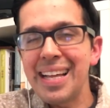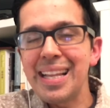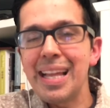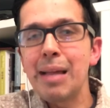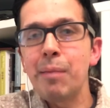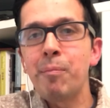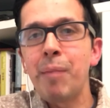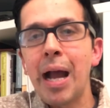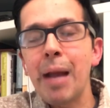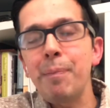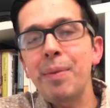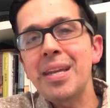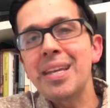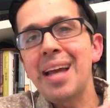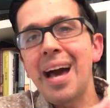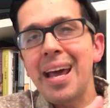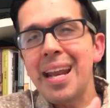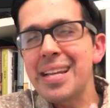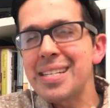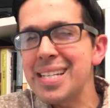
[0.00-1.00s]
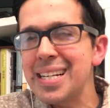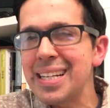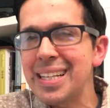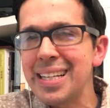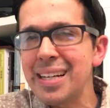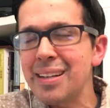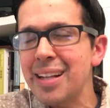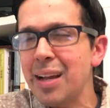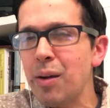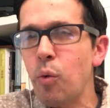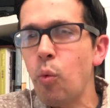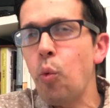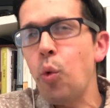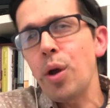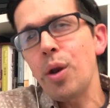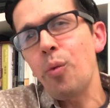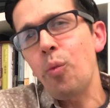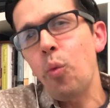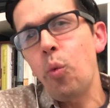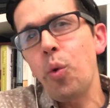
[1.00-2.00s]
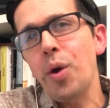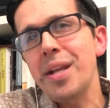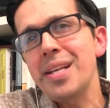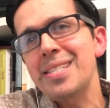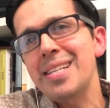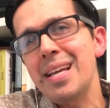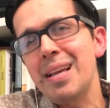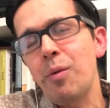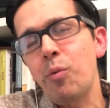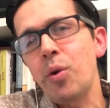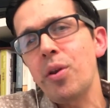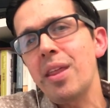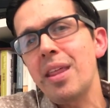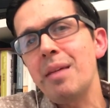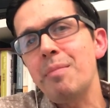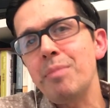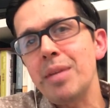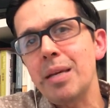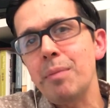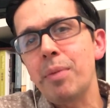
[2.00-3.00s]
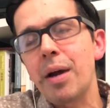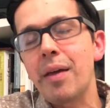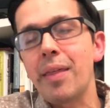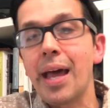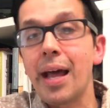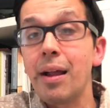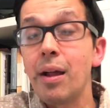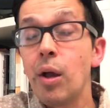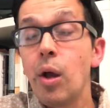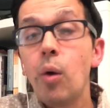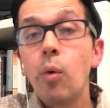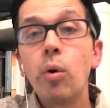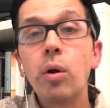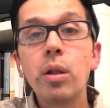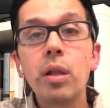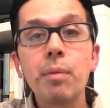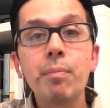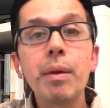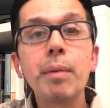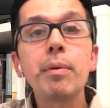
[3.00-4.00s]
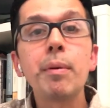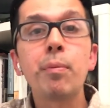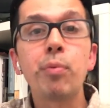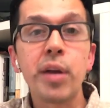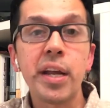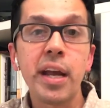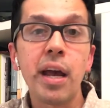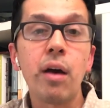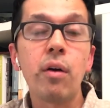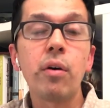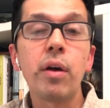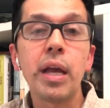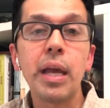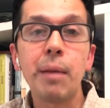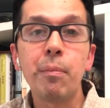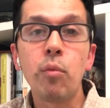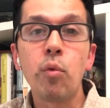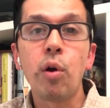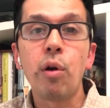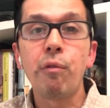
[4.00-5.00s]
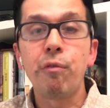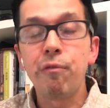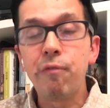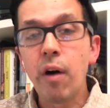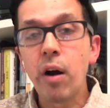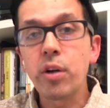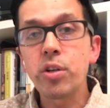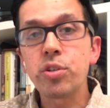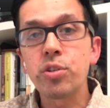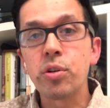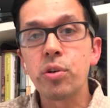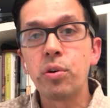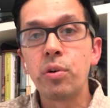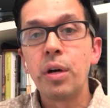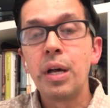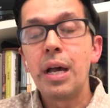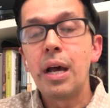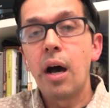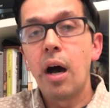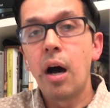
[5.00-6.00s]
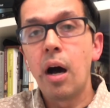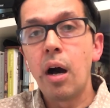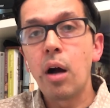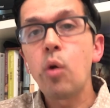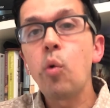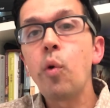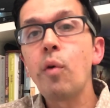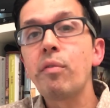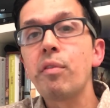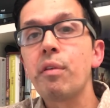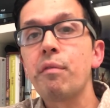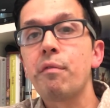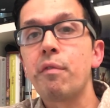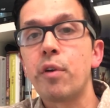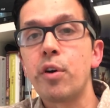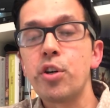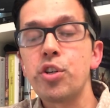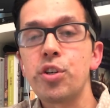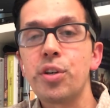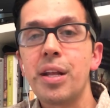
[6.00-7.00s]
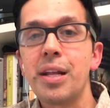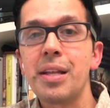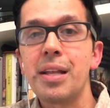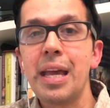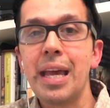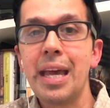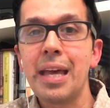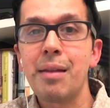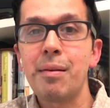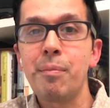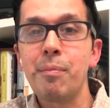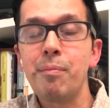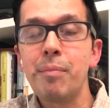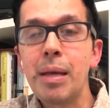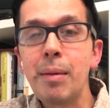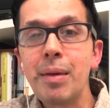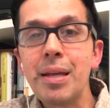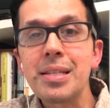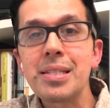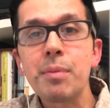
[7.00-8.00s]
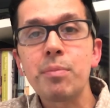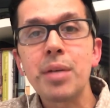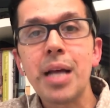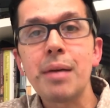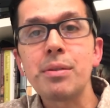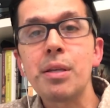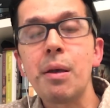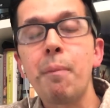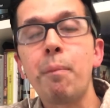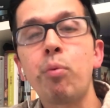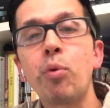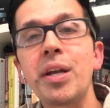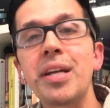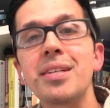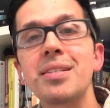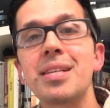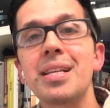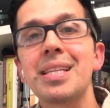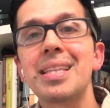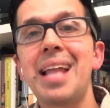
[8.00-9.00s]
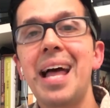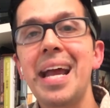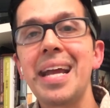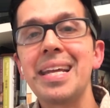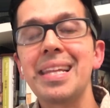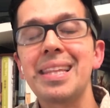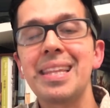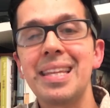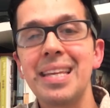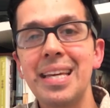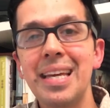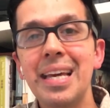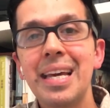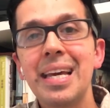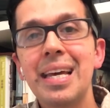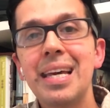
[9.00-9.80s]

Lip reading: it might be not as clear, like what is it, what do they mean by that? Well, let maybe bring out a more functional equivalent version, and maybe sometimes it brings to light the